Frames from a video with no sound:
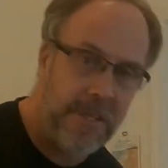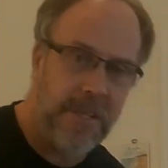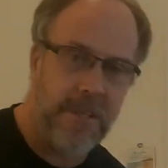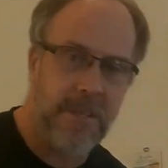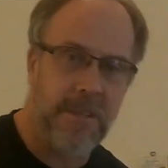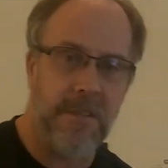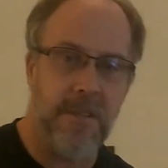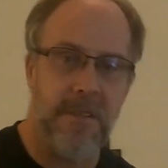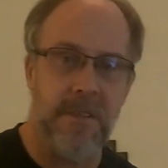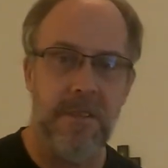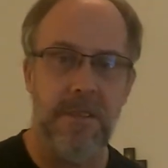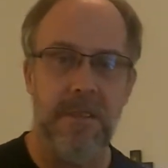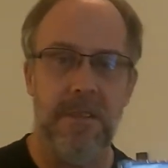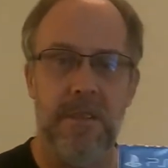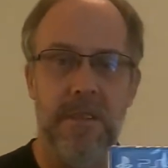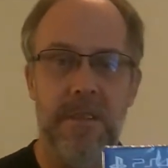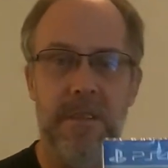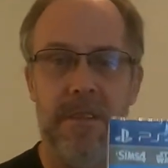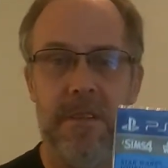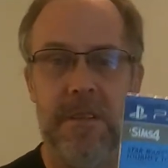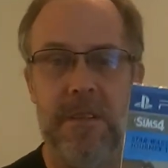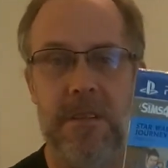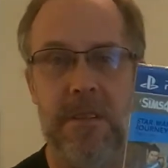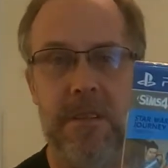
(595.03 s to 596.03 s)
again.
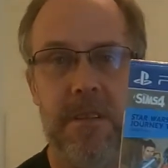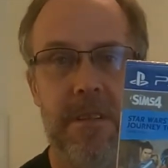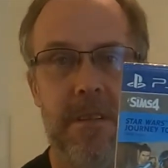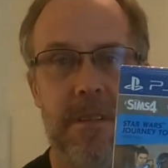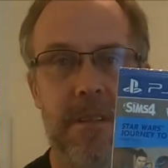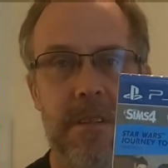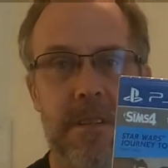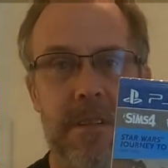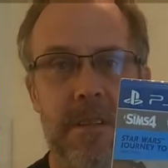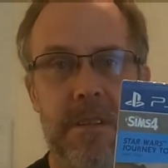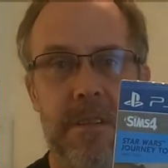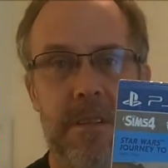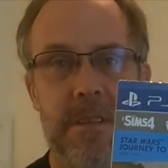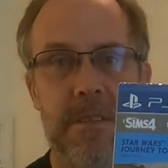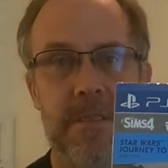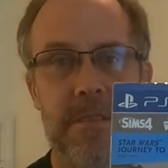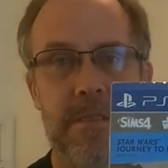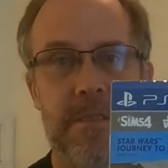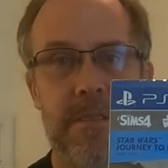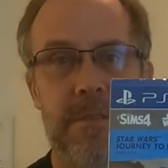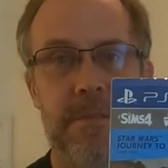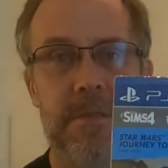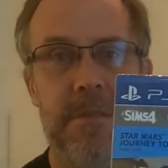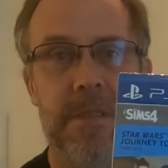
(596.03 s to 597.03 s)

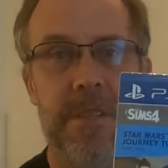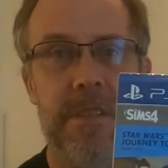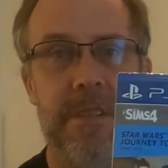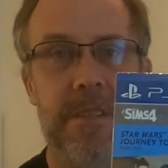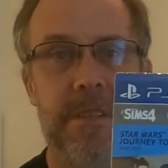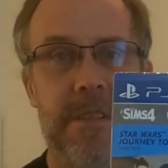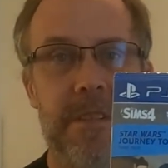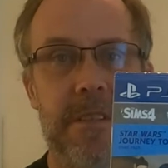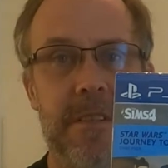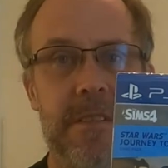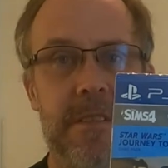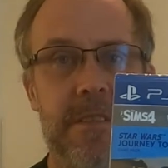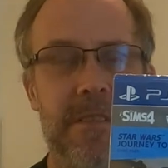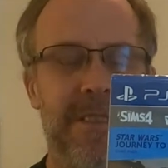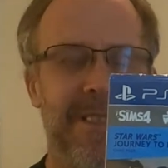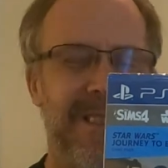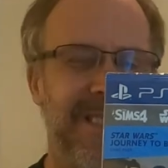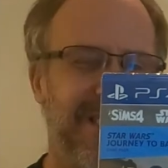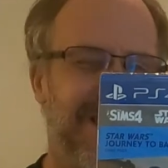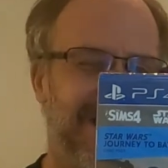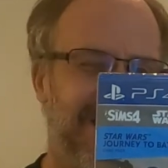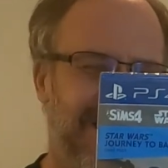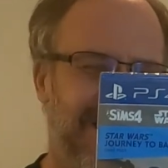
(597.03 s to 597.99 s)
So right there is